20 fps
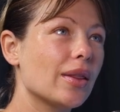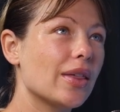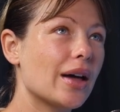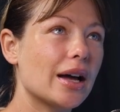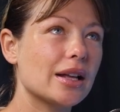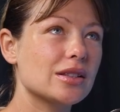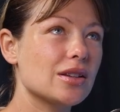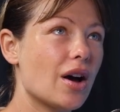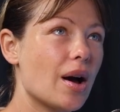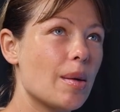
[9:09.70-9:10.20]

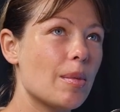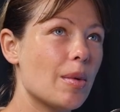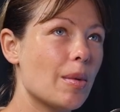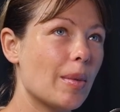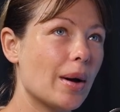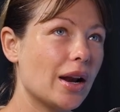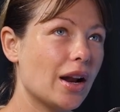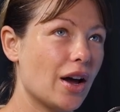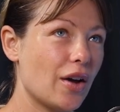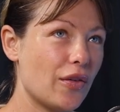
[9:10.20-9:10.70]
that time
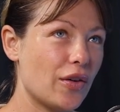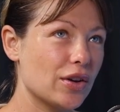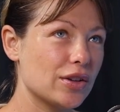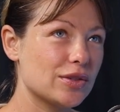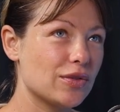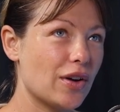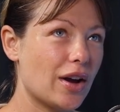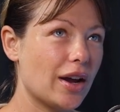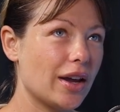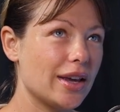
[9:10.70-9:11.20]
in my life I
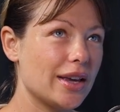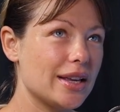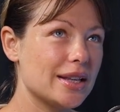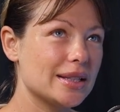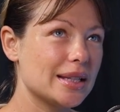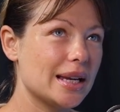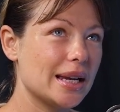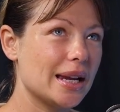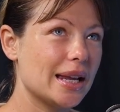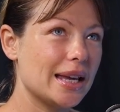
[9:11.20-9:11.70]
was very
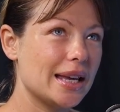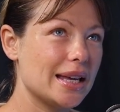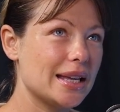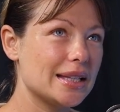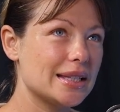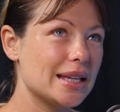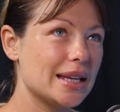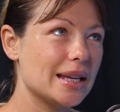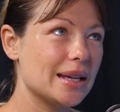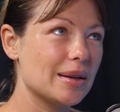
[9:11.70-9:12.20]

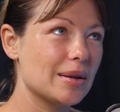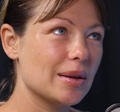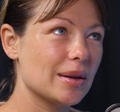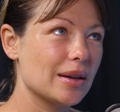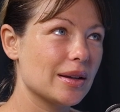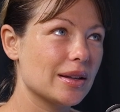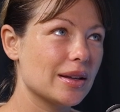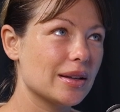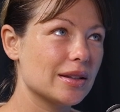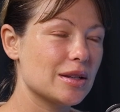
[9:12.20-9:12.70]
easy
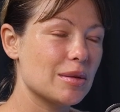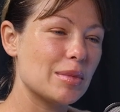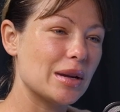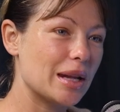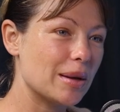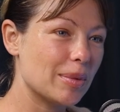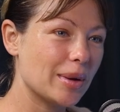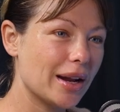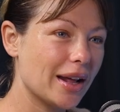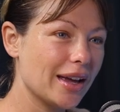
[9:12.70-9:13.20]
to
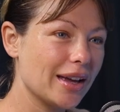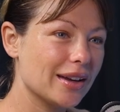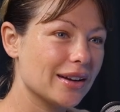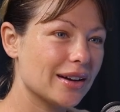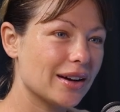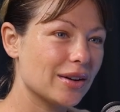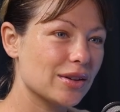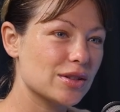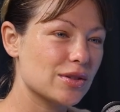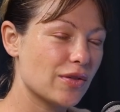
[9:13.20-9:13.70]

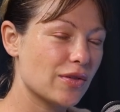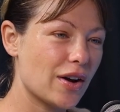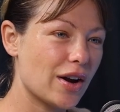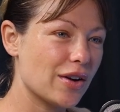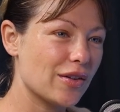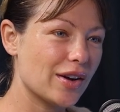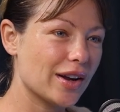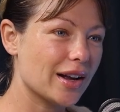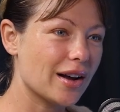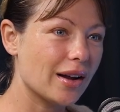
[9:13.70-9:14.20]
manipulate. I was
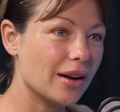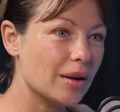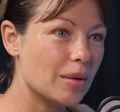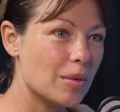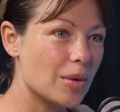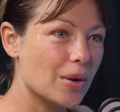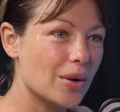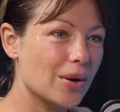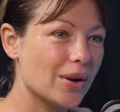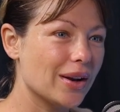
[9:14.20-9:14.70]
very, very
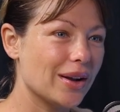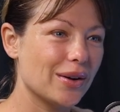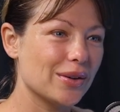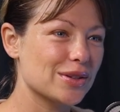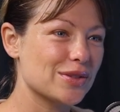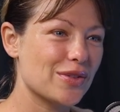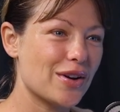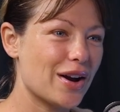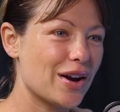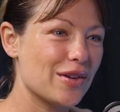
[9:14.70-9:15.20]
gullible. I
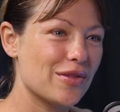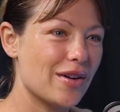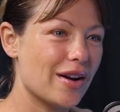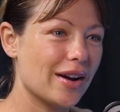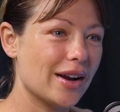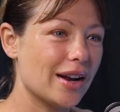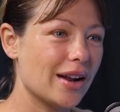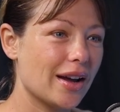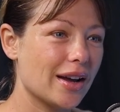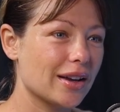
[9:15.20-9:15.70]
was very,
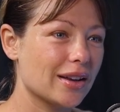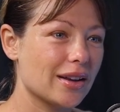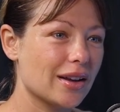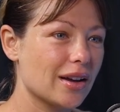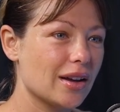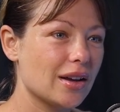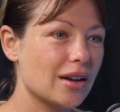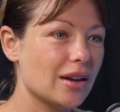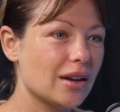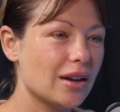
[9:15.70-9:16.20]
very like,
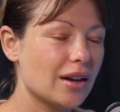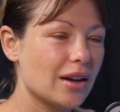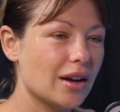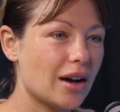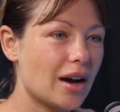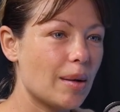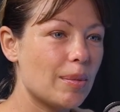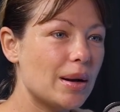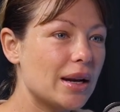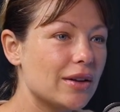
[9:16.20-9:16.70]

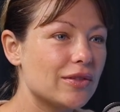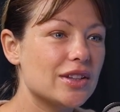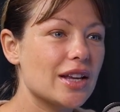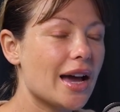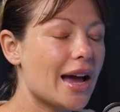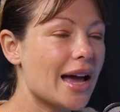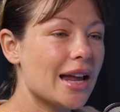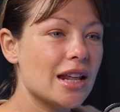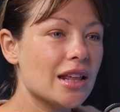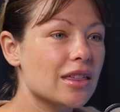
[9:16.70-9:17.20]
I
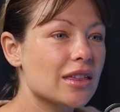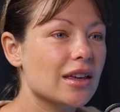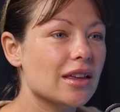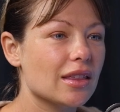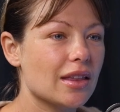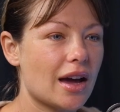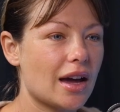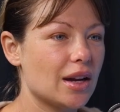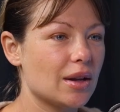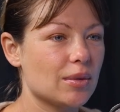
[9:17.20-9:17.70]
believed
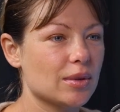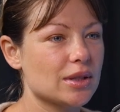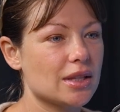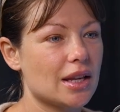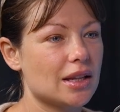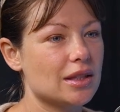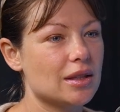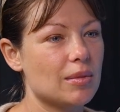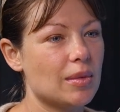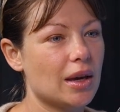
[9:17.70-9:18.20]
anything that anyone
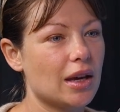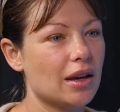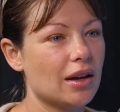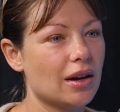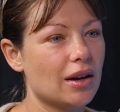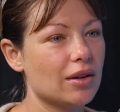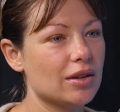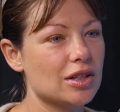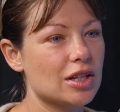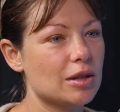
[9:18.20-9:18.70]
said to
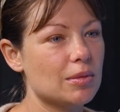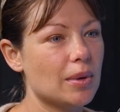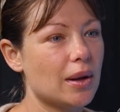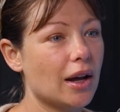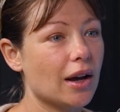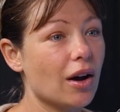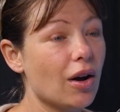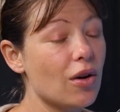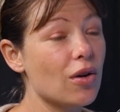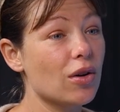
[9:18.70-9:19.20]
me. I would just
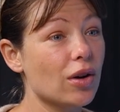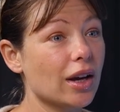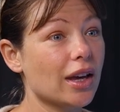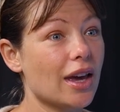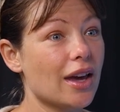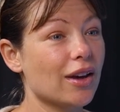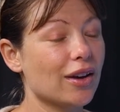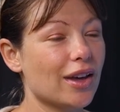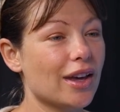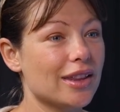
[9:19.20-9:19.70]
be like, oh,
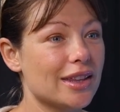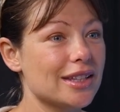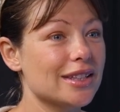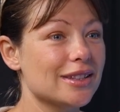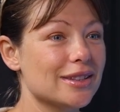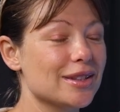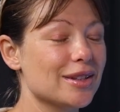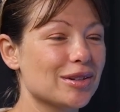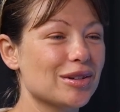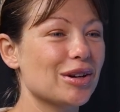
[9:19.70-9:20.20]
okay,
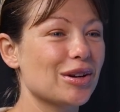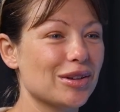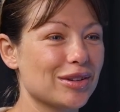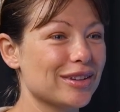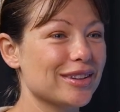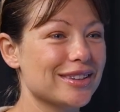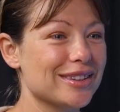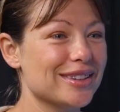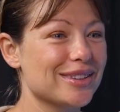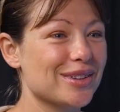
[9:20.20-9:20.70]
this is the
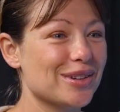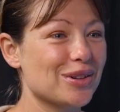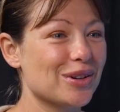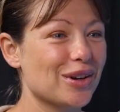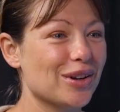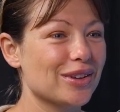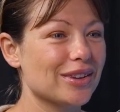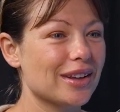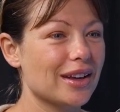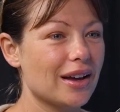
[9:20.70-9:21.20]

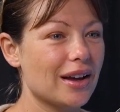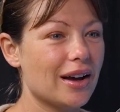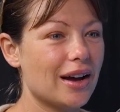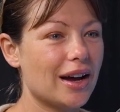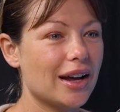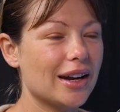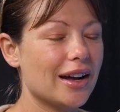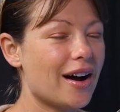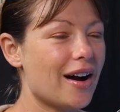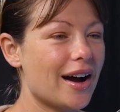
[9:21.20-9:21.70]
truth.
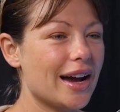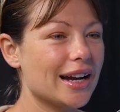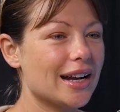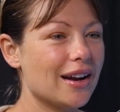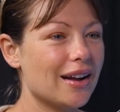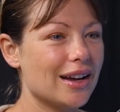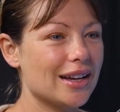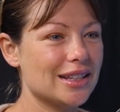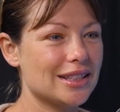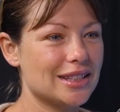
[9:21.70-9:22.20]
And I
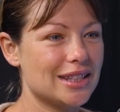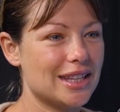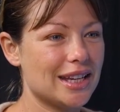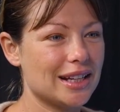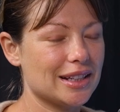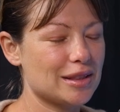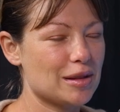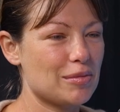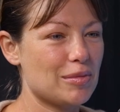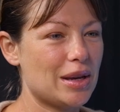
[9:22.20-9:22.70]
idolized
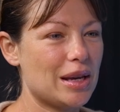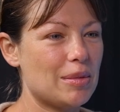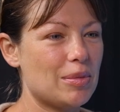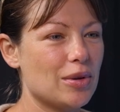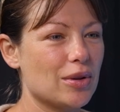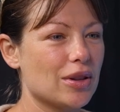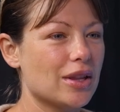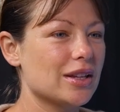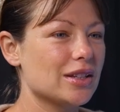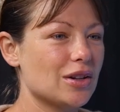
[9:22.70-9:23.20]
things and
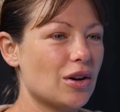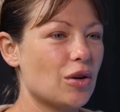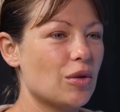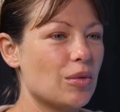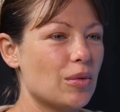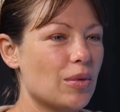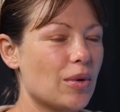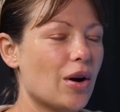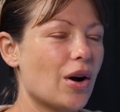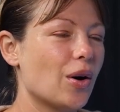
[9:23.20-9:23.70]
people that
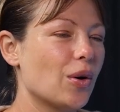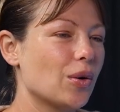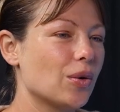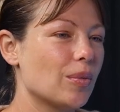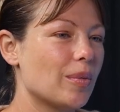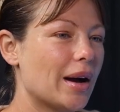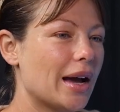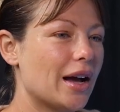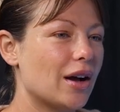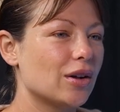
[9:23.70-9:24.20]

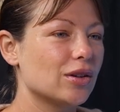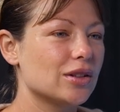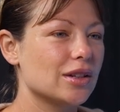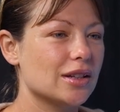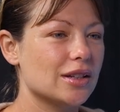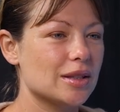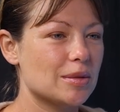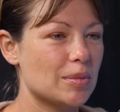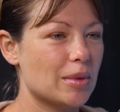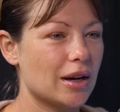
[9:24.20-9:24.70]
were my
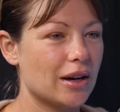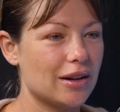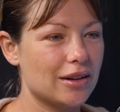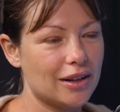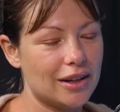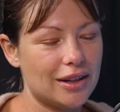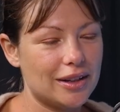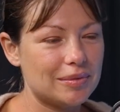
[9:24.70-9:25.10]
elders, but